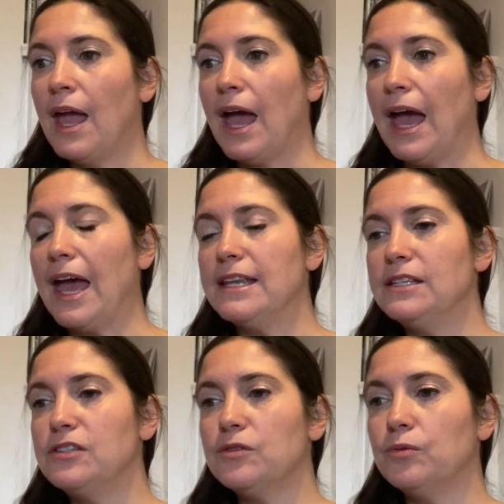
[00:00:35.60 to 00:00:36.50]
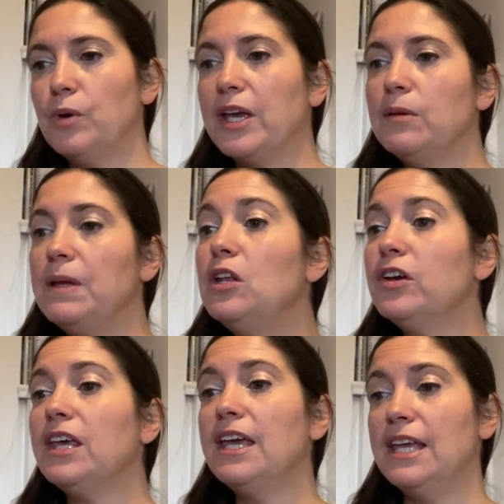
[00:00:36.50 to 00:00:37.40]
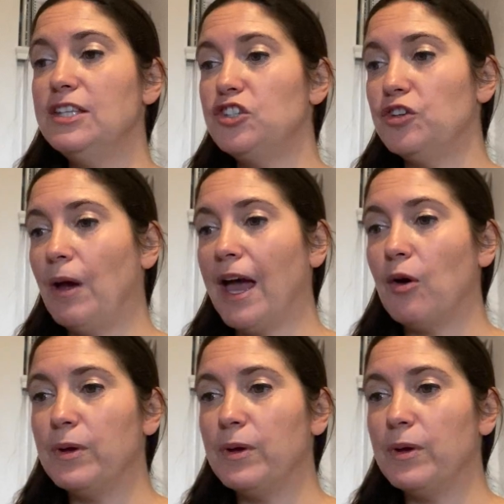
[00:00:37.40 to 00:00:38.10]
And we're going to be looking into how